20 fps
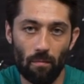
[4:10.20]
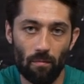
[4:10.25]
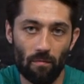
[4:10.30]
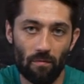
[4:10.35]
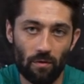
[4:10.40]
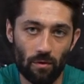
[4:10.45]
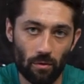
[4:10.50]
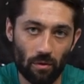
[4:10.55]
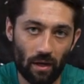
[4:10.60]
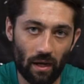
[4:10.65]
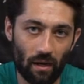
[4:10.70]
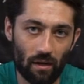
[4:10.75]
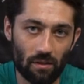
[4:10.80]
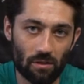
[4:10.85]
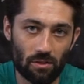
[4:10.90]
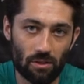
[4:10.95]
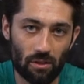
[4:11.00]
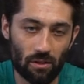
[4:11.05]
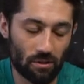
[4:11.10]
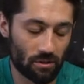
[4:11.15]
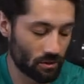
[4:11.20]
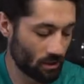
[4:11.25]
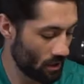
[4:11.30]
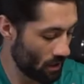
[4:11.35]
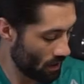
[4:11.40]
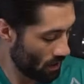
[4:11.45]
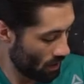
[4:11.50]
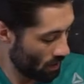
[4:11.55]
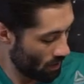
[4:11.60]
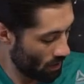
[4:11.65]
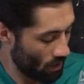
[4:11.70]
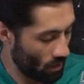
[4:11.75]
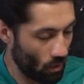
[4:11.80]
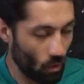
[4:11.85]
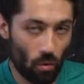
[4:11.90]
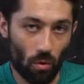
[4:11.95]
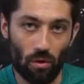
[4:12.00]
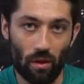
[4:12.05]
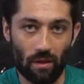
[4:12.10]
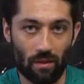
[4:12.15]
fuel canisters,
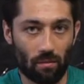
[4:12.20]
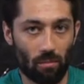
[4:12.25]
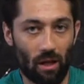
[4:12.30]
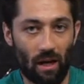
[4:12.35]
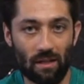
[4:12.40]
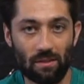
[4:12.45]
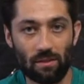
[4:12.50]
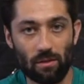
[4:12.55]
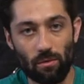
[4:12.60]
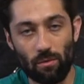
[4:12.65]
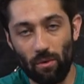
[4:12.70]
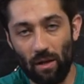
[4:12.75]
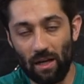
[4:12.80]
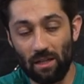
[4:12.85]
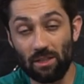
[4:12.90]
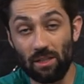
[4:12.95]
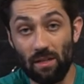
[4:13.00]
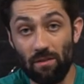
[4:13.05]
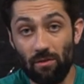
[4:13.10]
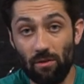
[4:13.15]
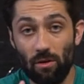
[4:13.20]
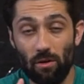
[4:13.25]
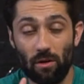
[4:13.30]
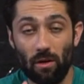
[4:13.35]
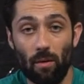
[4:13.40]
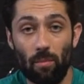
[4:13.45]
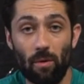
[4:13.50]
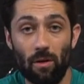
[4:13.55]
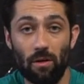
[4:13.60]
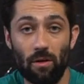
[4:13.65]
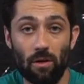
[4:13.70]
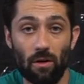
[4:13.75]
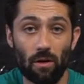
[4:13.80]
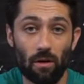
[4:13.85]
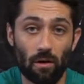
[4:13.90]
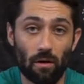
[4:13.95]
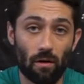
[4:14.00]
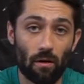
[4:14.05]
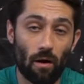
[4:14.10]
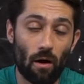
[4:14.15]
or like the Blackstone will actually even hook up into
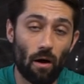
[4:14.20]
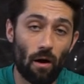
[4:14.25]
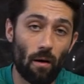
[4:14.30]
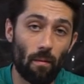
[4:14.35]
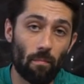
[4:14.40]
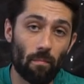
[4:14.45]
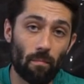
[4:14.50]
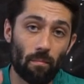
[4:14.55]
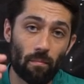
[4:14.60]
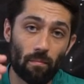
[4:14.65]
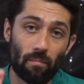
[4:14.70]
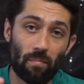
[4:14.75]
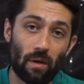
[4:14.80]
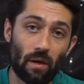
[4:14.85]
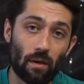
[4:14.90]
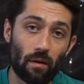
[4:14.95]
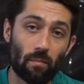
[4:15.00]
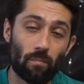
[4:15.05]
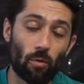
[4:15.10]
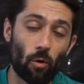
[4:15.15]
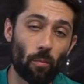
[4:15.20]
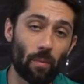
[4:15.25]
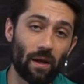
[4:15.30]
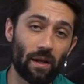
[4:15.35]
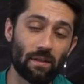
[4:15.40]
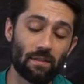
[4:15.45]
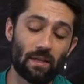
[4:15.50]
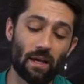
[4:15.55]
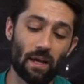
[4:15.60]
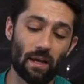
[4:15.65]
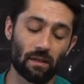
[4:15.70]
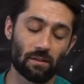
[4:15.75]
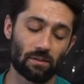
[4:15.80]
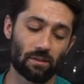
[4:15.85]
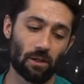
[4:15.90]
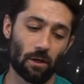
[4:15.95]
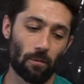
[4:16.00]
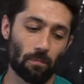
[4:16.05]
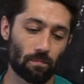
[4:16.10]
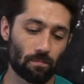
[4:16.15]
your big propane tank.
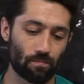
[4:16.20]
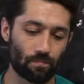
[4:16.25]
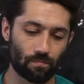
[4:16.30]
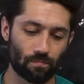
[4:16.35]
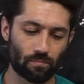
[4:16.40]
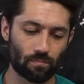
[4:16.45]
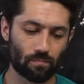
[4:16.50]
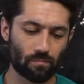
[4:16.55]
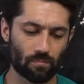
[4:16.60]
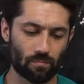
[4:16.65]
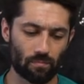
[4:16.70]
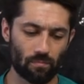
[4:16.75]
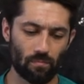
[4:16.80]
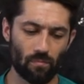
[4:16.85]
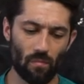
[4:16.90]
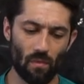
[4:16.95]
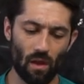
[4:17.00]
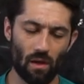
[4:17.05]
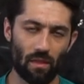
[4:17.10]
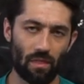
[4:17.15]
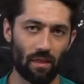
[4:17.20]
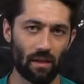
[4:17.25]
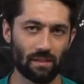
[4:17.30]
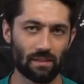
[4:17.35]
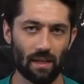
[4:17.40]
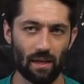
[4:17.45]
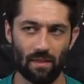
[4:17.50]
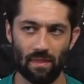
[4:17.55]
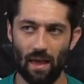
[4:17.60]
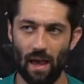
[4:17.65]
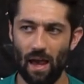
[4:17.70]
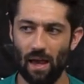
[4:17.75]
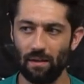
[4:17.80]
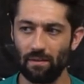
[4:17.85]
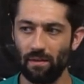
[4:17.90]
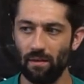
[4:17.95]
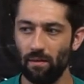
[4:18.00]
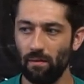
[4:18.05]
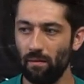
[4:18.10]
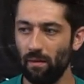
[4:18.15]
So things like
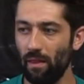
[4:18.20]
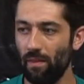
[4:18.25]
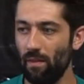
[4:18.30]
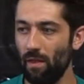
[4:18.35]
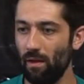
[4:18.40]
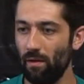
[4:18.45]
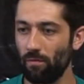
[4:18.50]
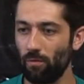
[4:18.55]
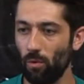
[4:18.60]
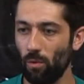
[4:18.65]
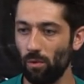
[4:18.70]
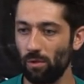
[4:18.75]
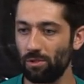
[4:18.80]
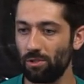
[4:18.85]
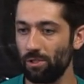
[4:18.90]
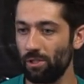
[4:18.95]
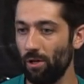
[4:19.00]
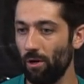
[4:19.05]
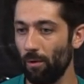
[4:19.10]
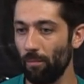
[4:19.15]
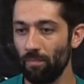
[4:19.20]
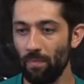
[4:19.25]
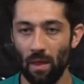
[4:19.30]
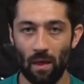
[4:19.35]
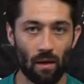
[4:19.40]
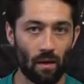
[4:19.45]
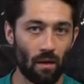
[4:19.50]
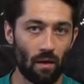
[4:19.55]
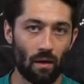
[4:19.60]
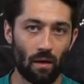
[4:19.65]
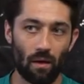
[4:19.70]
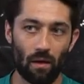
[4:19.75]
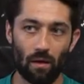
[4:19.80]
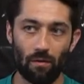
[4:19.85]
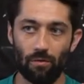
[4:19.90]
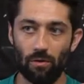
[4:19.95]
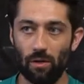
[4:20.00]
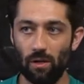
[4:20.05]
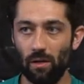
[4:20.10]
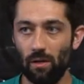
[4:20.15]
that. And then of course, you know,
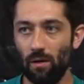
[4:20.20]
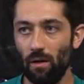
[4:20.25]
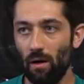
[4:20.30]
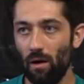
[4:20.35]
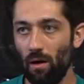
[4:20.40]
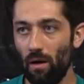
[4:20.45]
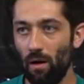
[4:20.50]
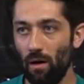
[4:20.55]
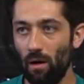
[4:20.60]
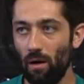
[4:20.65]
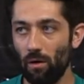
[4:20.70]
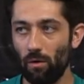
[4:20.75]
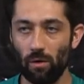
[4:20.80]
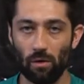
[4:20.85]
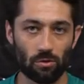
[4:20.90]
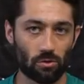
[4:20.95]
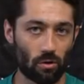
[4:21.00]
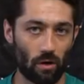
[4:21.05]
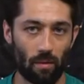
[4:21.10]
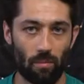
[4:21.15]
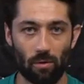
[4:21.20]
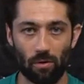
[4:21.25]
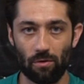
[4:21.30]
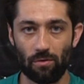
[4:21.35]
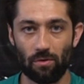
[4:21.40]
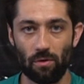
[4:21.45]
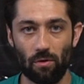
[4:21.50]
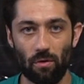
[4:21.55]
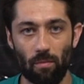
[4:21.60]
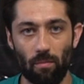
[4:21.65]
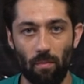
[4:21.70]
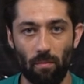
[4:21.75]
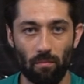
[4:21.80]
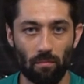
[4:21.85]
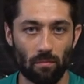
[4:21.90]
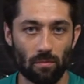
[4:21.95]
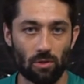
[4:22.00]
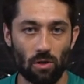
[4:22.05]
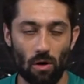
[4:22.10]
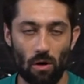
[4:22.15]
if you need grill scrapers or
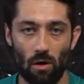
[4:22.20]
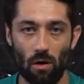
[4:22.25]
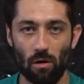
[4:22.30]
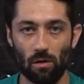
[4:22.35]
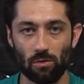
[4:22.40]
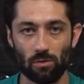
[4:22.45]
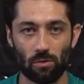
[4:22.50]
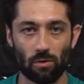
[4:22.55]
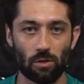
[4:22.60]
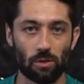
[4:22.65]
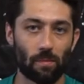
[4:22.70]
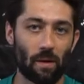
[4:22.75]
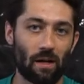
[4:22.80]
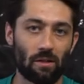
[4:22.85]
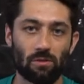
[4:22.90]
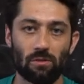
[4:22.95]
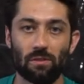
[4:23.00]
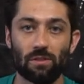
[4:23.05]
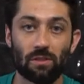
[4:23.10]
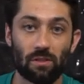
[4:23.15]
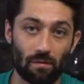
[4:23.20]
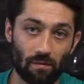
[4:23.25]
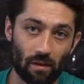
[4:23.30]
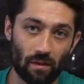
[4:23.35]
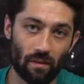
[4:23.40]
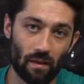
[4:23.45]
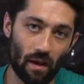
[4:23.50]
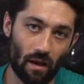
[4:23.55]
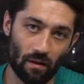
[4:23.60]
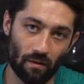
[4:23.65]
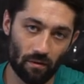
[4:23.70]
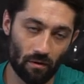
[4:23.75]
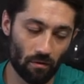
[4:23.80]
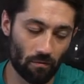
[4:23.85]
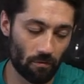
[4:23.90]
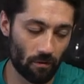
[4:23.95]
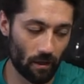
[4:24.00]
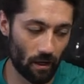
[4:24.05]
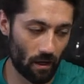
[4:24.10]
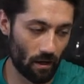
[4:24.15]
tongs or spatulas, stuff like that,
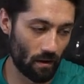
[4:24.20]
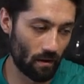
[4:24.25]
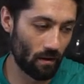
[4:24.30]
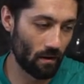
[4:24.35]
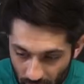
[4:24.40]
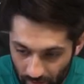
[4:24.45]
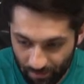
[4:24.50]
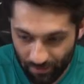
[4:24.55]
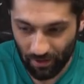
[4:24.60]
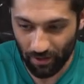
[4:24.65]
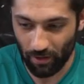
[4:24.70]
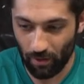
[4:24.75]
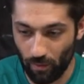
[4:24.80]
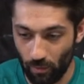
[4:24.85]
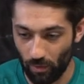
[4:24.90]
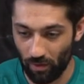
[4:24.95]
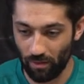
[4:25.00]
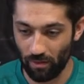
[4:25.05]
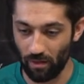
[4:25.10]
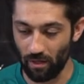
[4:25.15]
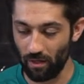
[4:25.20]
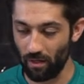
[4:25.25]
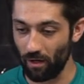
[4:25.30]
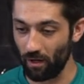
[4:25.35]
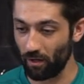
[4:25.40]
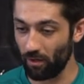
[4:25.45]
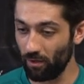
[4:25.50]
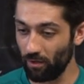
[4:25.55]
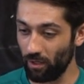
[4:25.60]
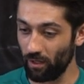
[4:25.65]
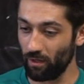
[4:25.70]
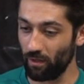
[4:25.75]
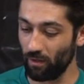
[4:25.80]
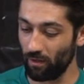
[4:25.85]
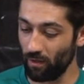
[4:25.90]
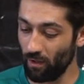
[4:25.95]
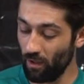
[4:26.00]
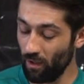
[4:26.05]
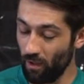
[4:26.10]
don't forget it. Continuing with the cooking